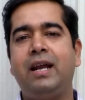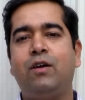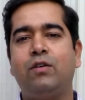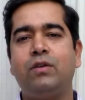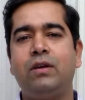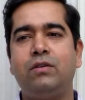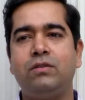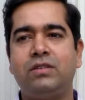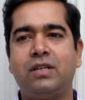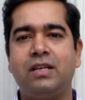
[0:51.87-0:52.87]
and also
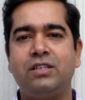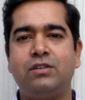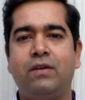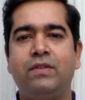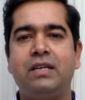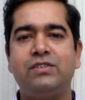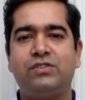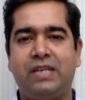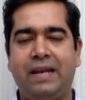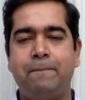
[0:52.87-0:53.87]
yellowish discoloration of the
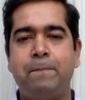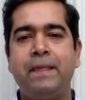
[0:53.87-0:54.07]
skin.